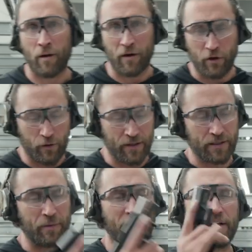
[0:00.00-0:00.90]
I'm gonna do is,
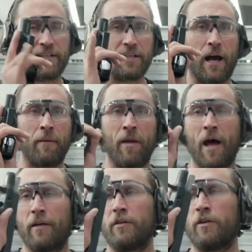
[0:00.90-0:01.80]
because I'm
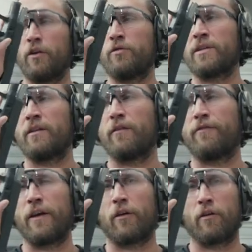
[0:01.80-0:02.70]
not using the
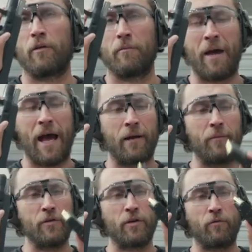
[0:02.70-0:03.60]
finger mag, I'm
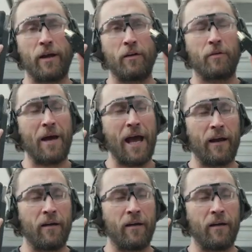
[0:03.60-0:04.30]
using a regular mag,